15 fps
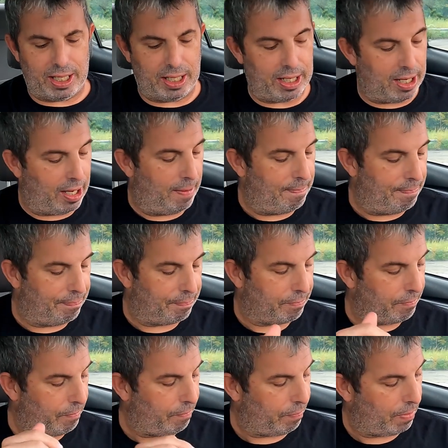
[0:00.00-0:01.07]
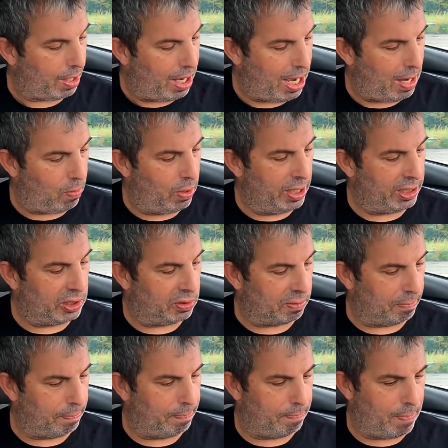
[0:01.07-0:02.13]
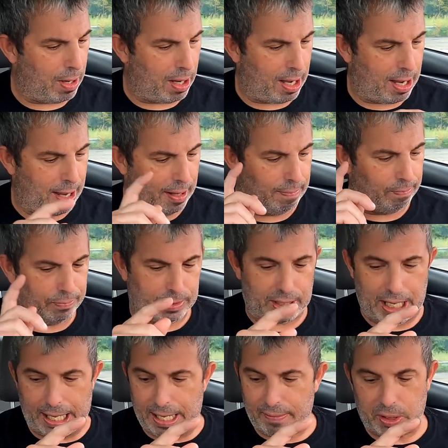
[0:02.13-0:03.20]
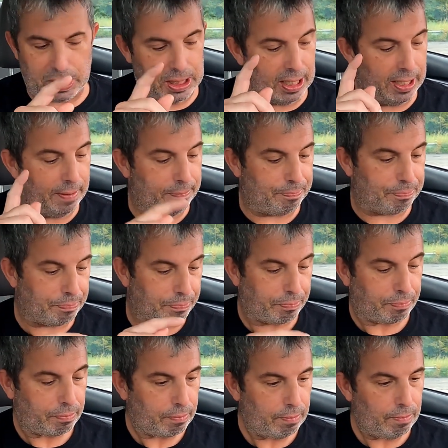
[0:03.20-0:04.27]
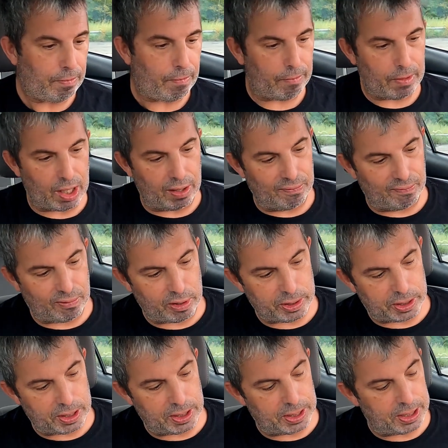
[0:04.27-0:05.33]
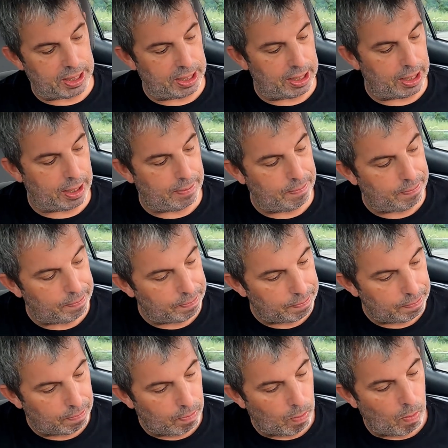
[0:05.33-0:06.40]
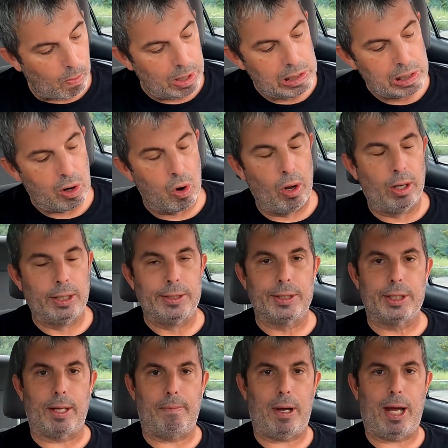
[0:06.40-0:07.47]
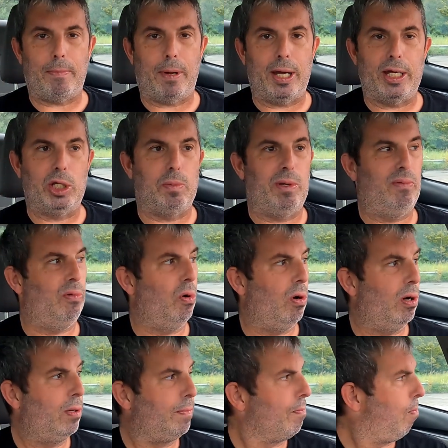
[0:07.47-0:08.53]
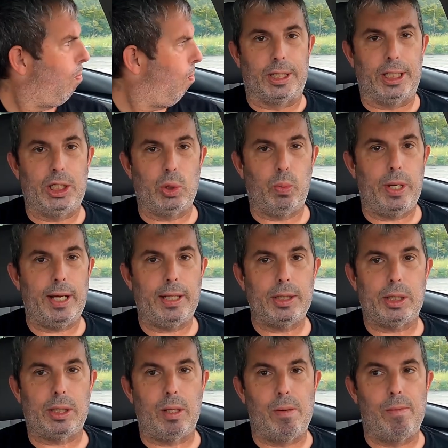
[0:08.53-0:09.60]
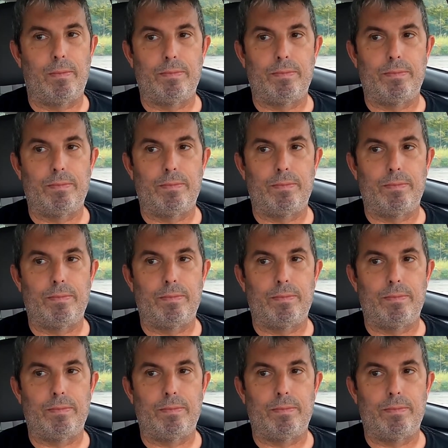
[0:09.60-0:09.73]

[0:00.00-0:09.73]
the um, hot wings from uh, KFC versus the um, the Popeyes before. These wings,